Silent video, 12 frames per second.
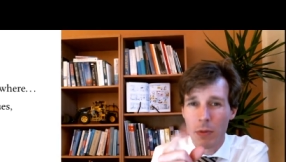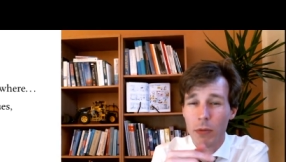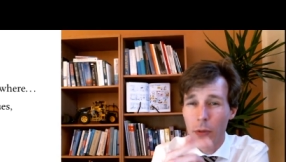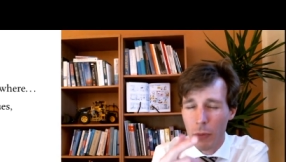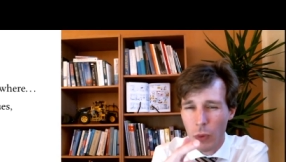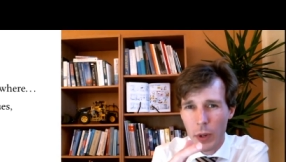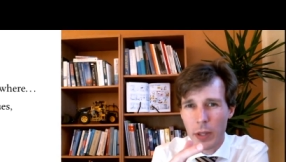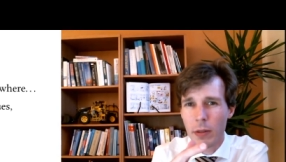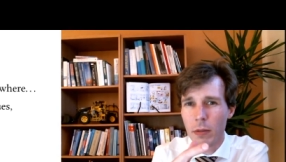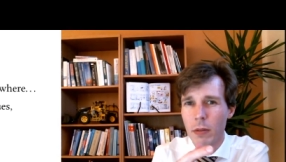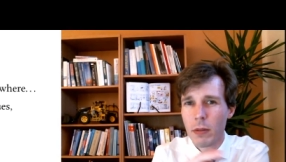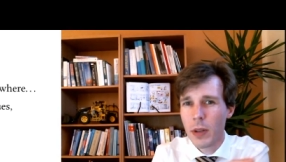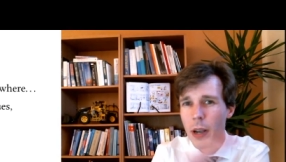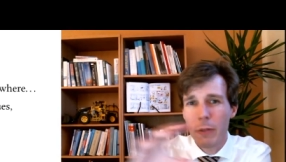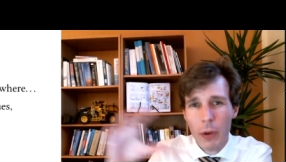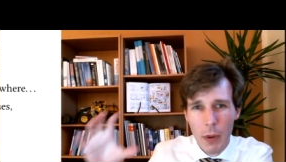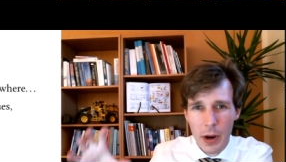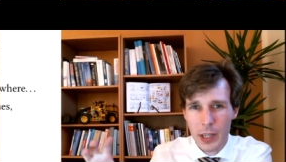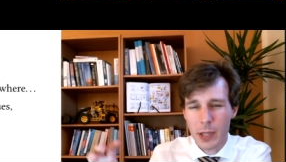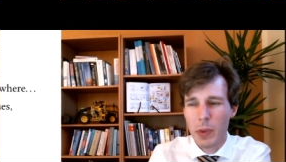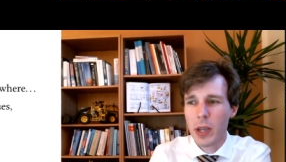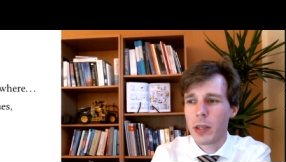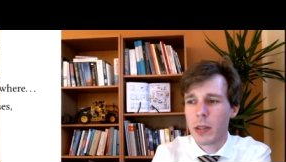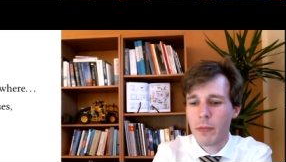the fluid everywhere in
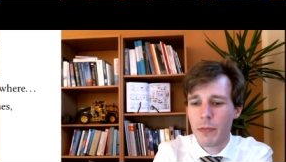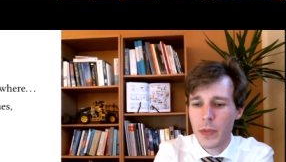space.